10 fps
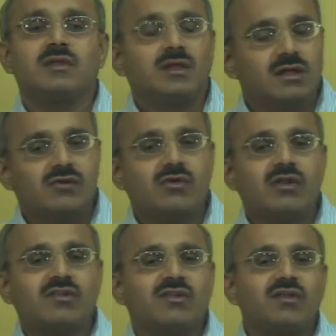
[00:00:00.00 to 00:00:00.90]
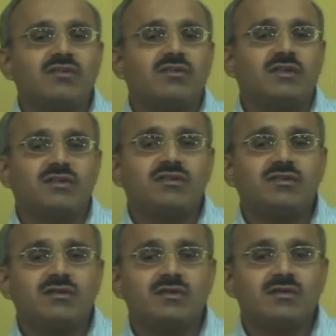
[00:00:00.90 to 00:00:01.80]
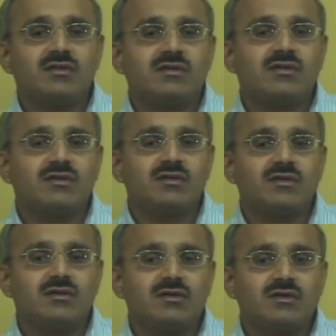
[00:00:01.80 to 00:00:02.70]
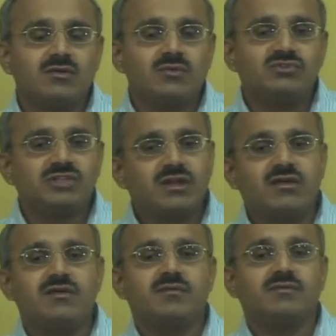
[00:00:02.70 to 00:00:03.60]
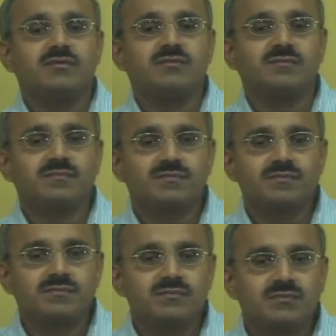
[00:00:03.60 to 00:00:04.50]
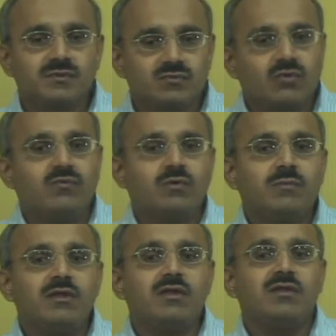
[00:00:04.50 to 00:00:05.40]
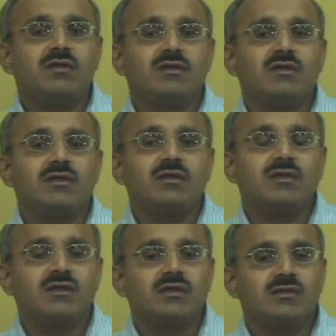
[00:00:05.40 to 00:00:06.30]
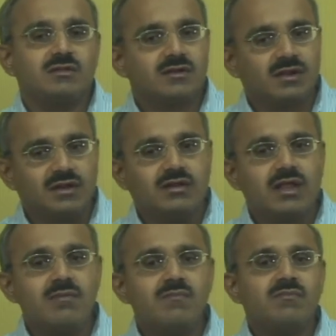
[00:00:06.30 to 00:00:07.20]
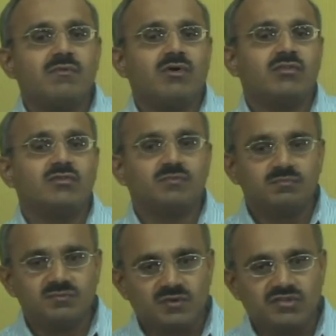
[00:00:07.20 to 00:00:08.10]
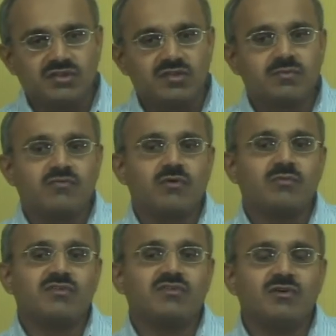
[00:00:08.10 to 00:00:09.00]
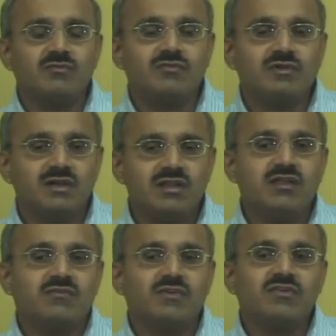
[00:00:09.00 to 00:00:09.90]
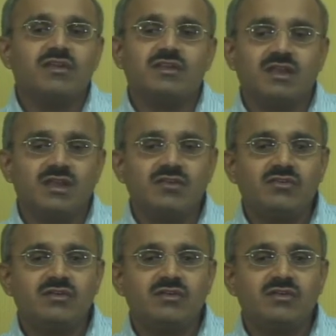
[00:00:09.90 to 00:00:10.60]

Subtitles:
A good exercise is to check what would be the running time or the worst case performance of DFS in case